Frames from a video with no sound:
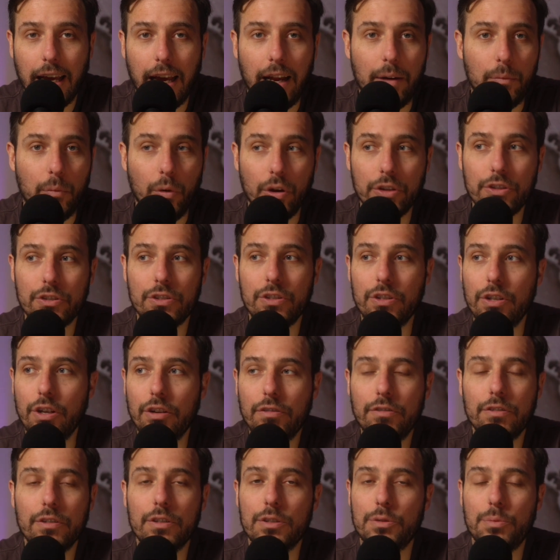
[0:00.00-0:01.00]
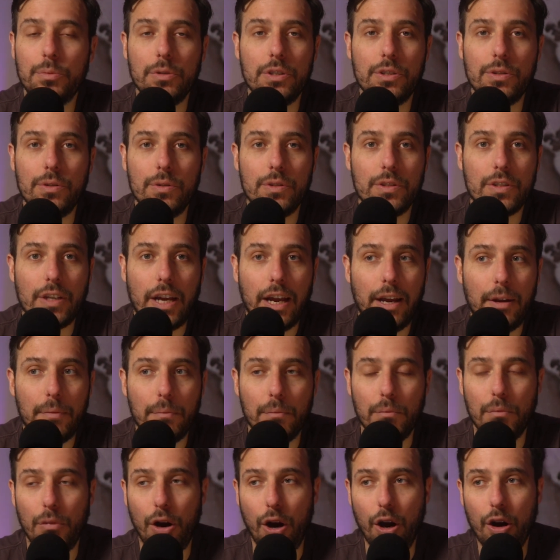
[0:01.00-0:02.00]
and what's the difference between, say,
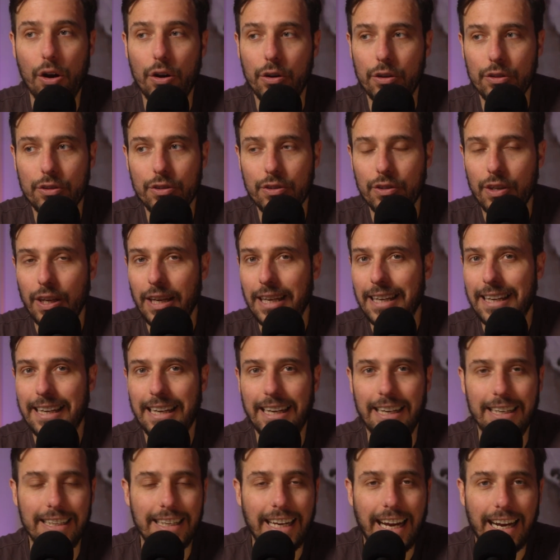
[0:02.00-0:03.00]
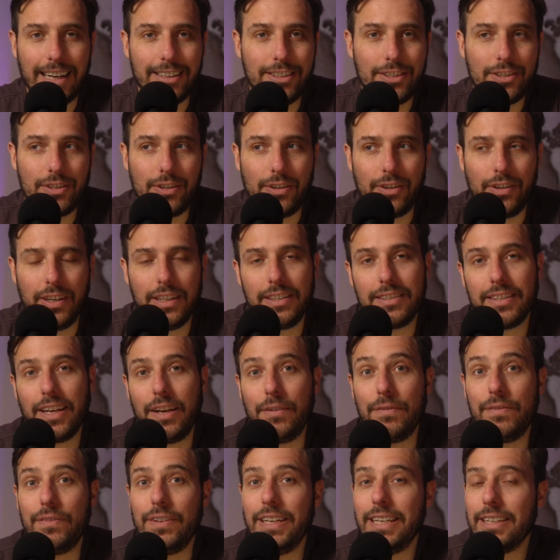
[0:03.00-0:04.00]
Mars in Cancer and, say,
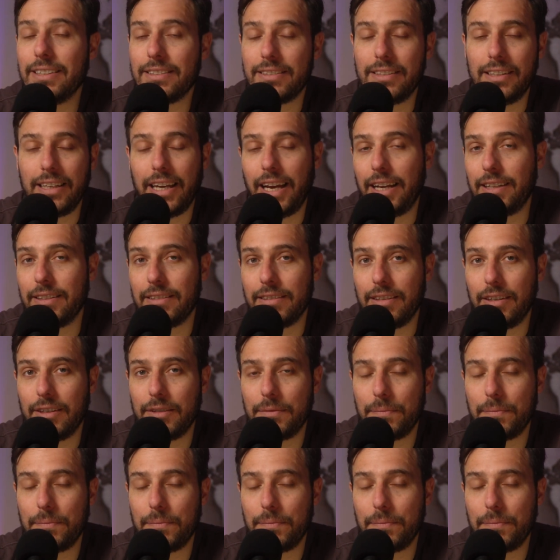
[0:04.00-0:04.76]
Venus in Cancer.